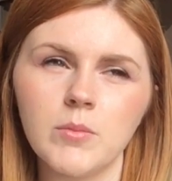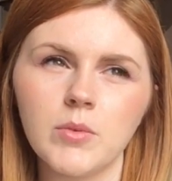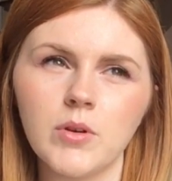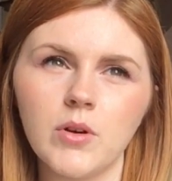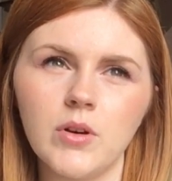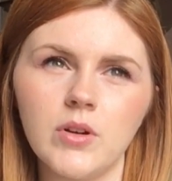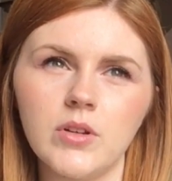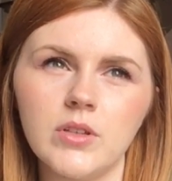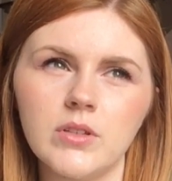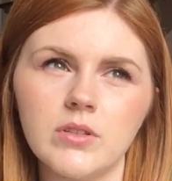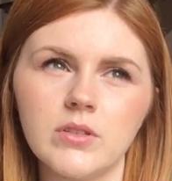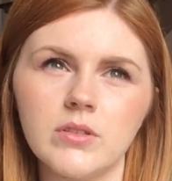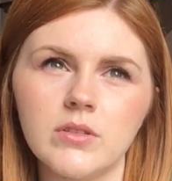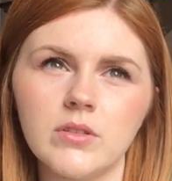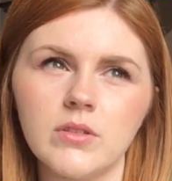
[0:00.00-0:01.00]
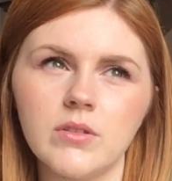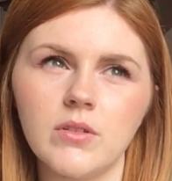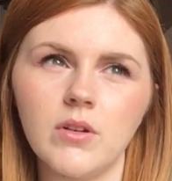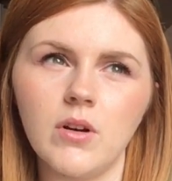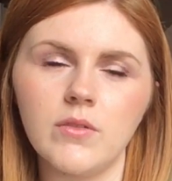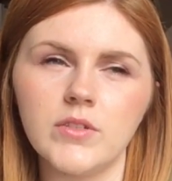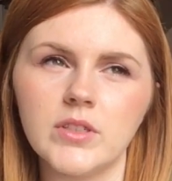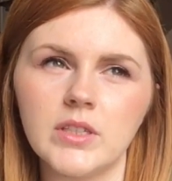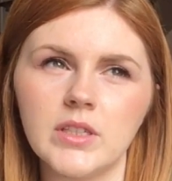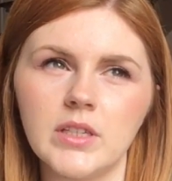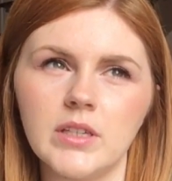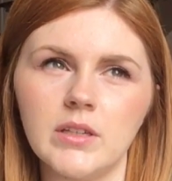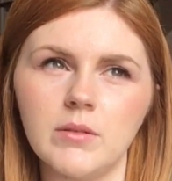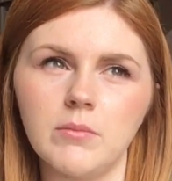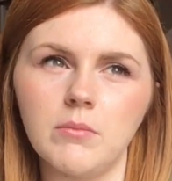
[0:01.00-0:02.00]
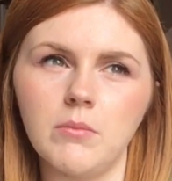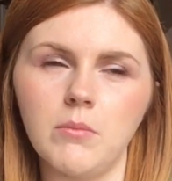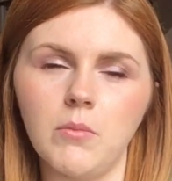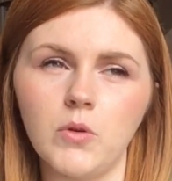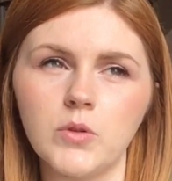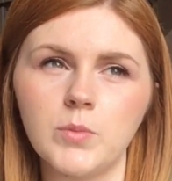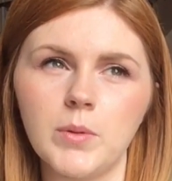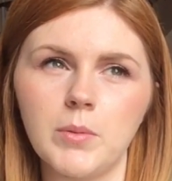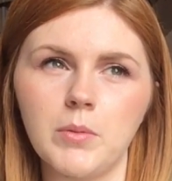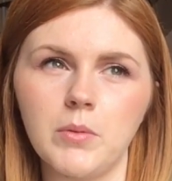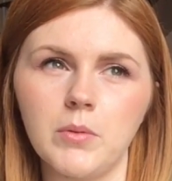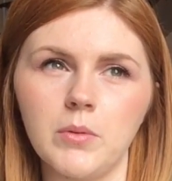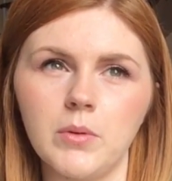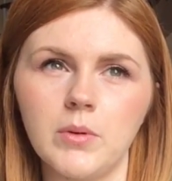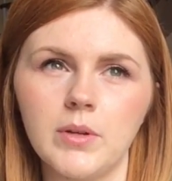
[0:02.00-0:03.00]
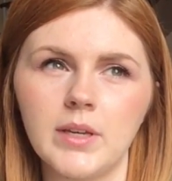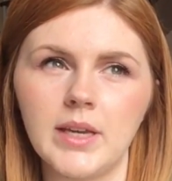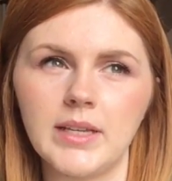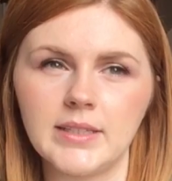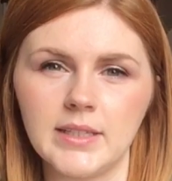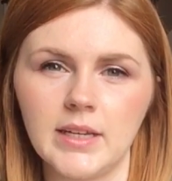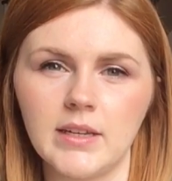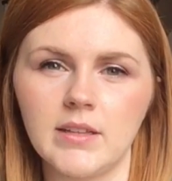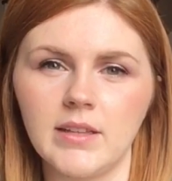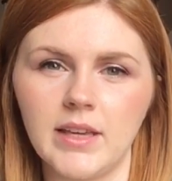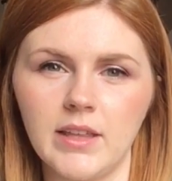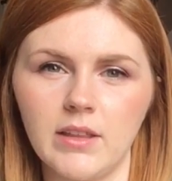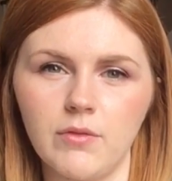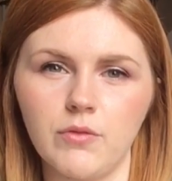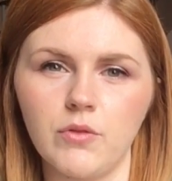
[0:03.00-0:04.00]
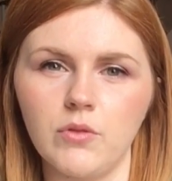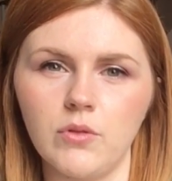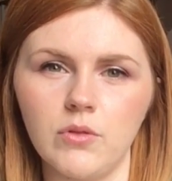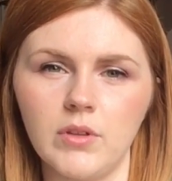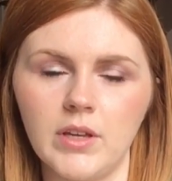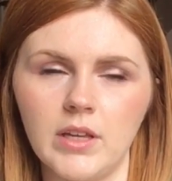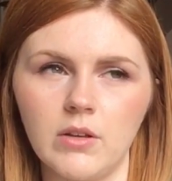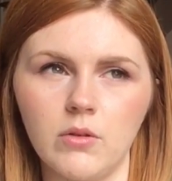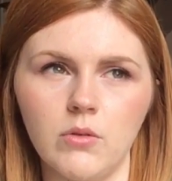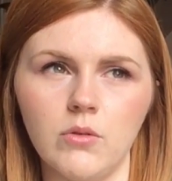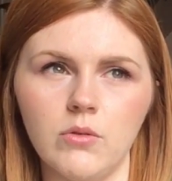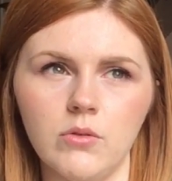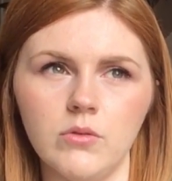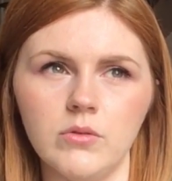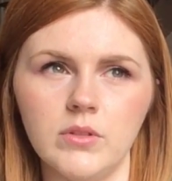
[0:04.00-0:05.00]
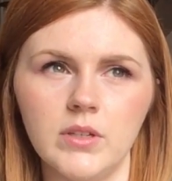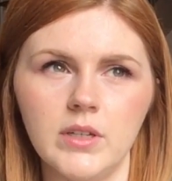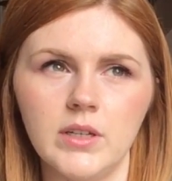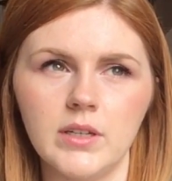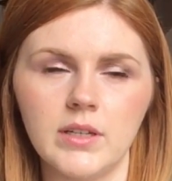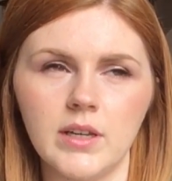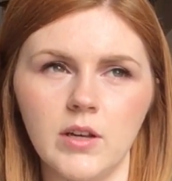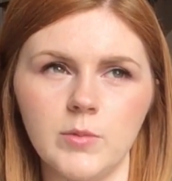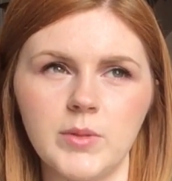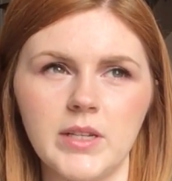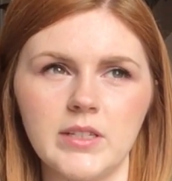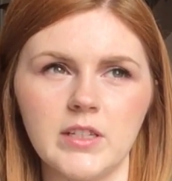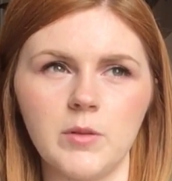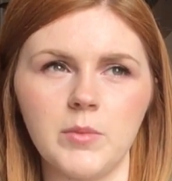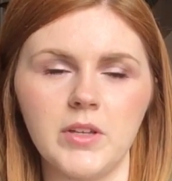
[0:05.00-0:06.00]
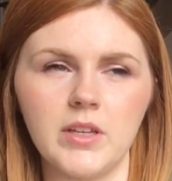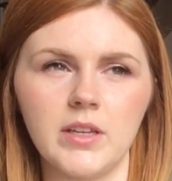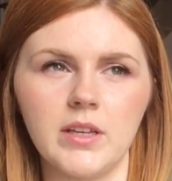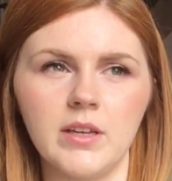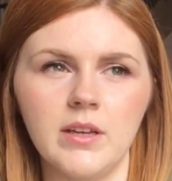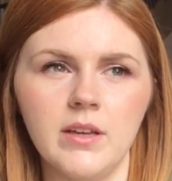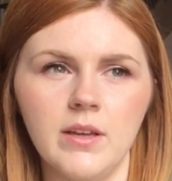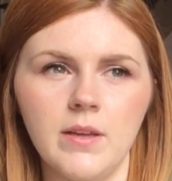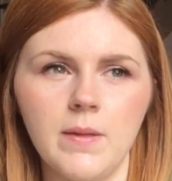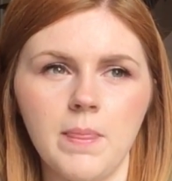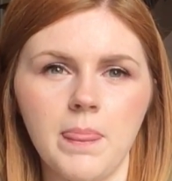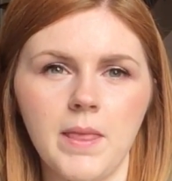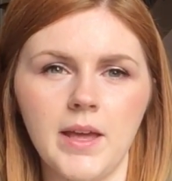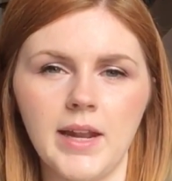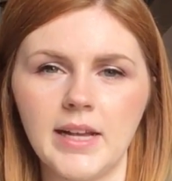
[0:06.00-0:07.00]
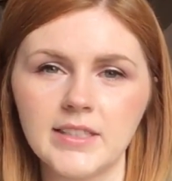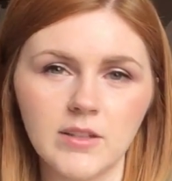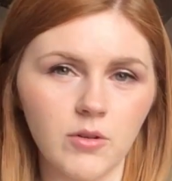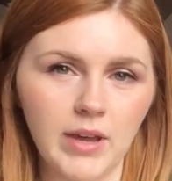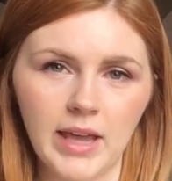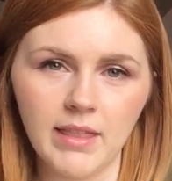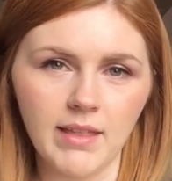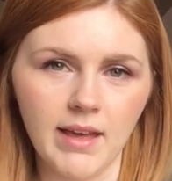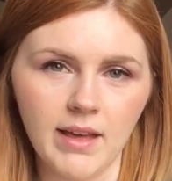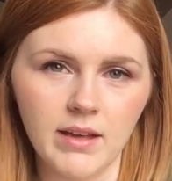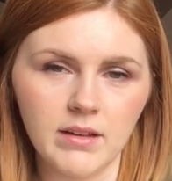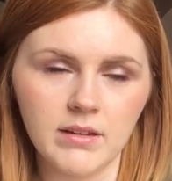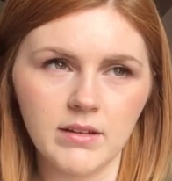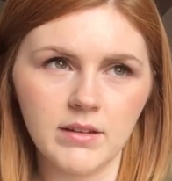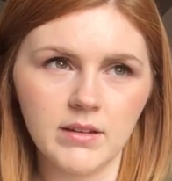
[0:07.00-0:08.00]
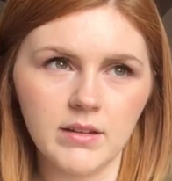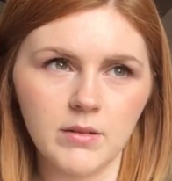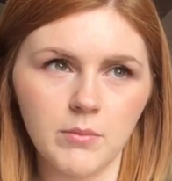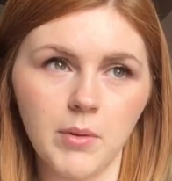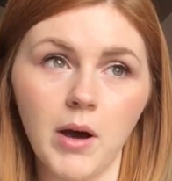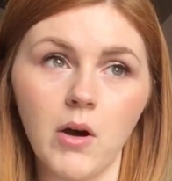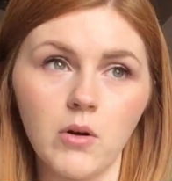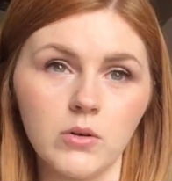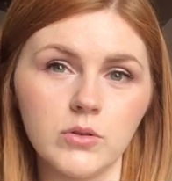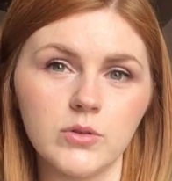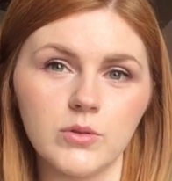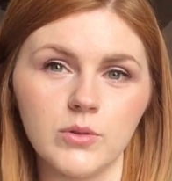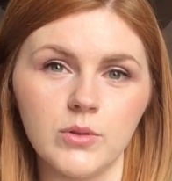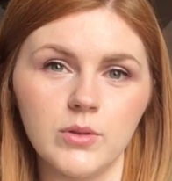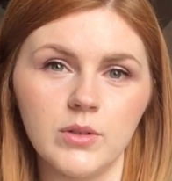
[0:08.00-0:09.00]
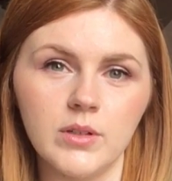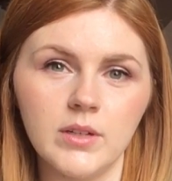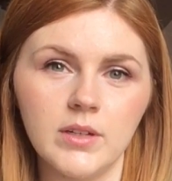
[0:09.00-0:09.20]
because obviously most people get sick, they get the flu, they get the cold, get an upset stomach, and I still get that, but I'll also